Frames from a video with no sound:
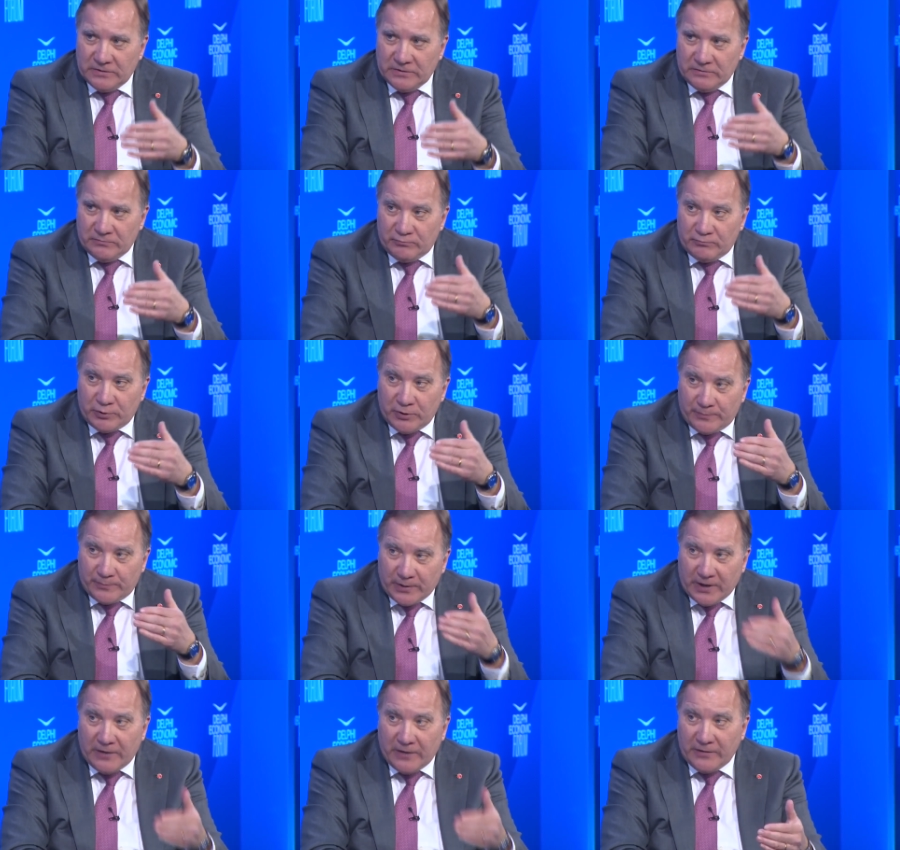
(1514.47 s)

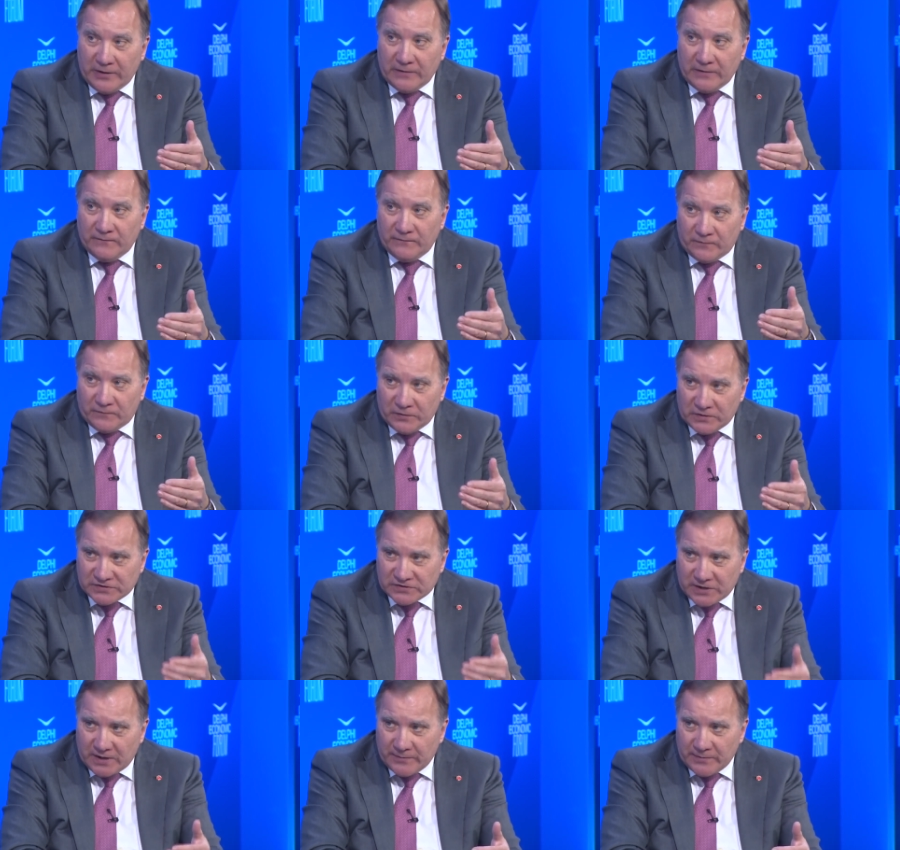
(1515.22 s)
preparing for
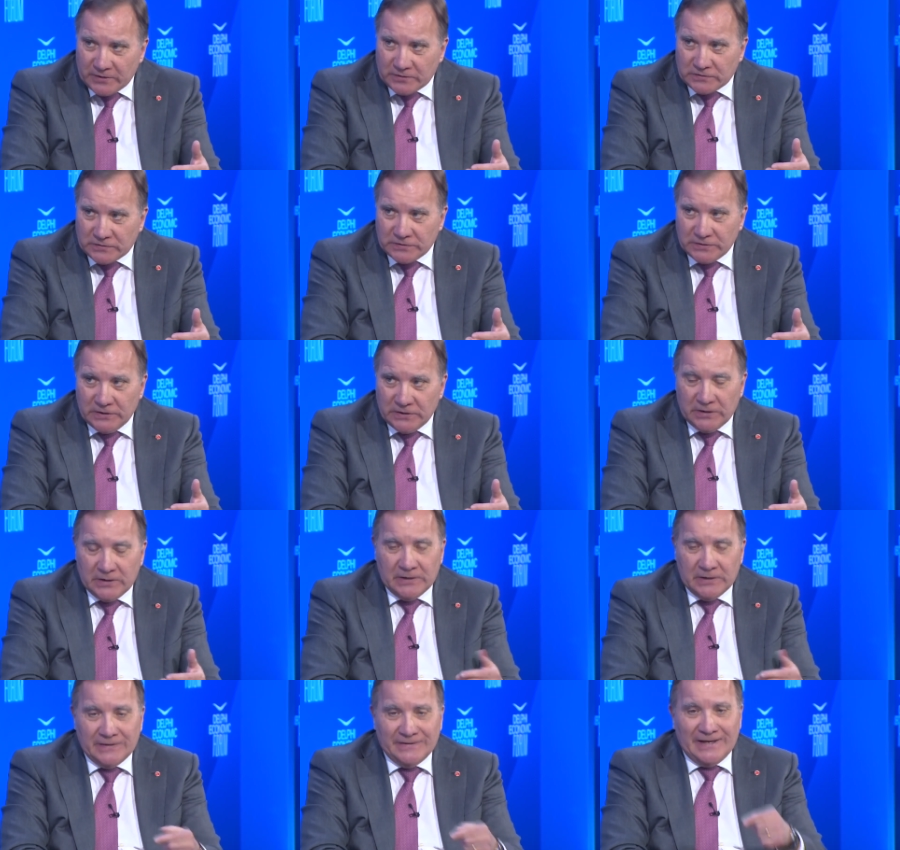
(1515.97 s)
the summit.
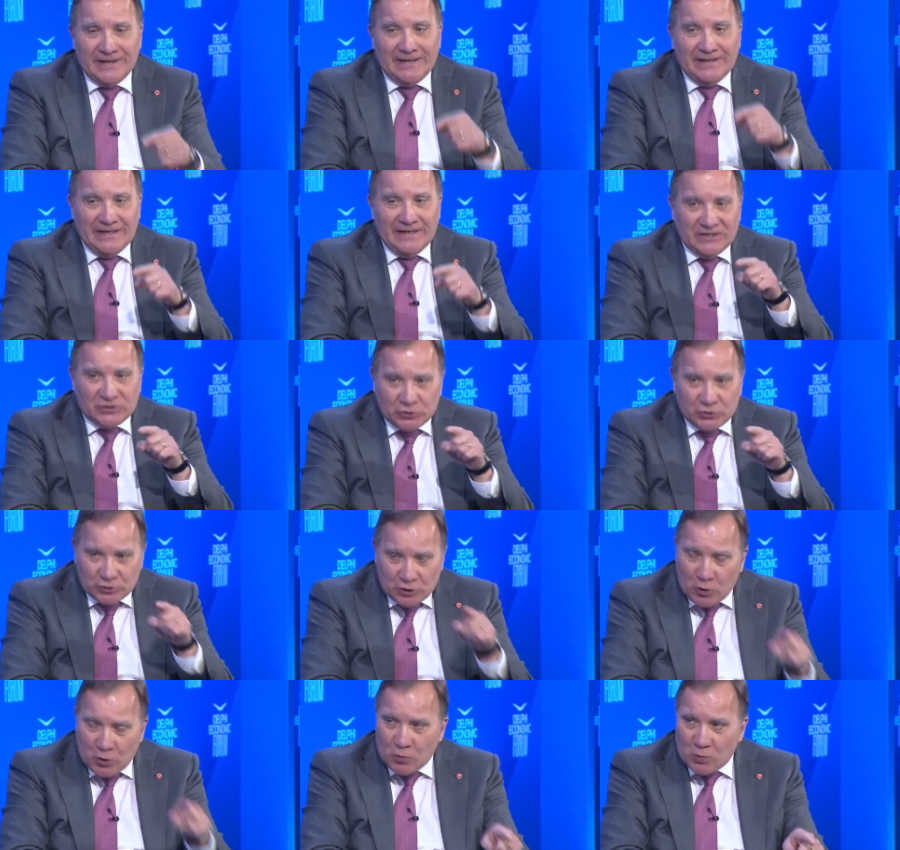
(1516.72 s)
They need to
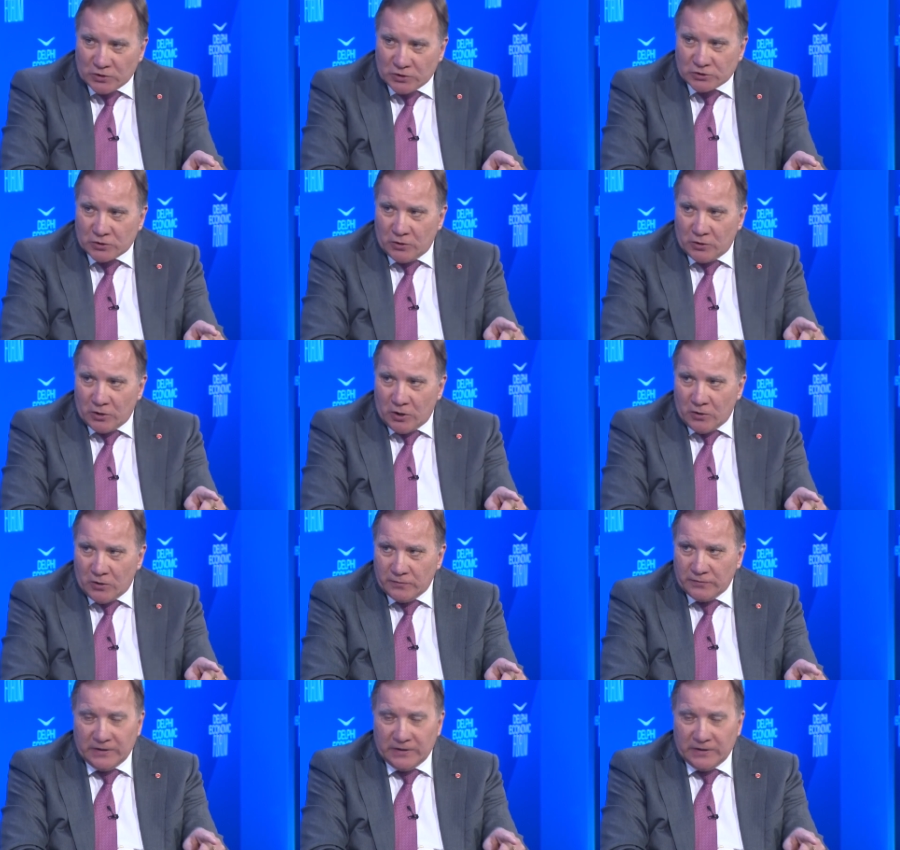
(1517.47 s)
know what's going on.